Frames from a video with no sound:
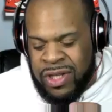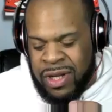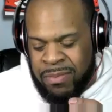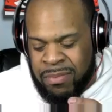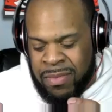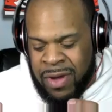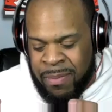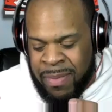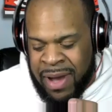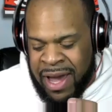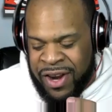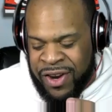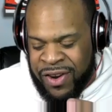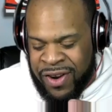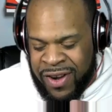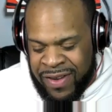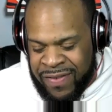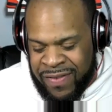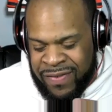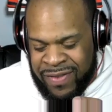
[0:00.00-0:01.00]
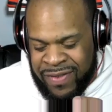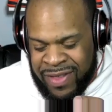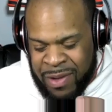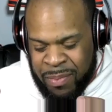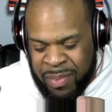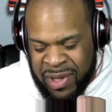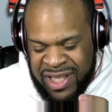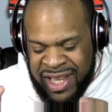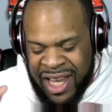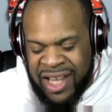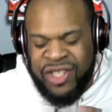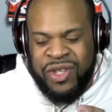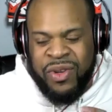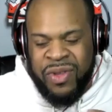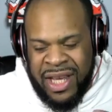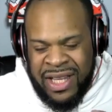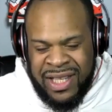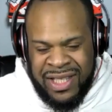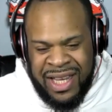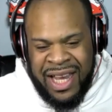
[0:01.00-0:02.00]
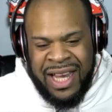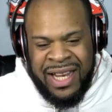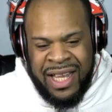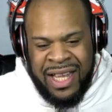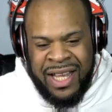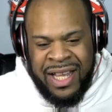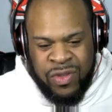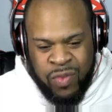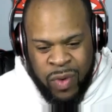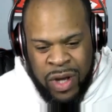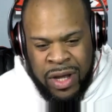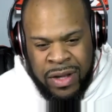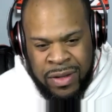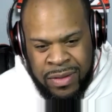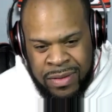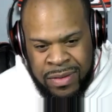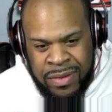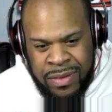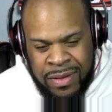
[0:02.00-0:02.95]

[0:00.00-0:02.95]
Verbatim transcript: a matter of the potential they see in it as well.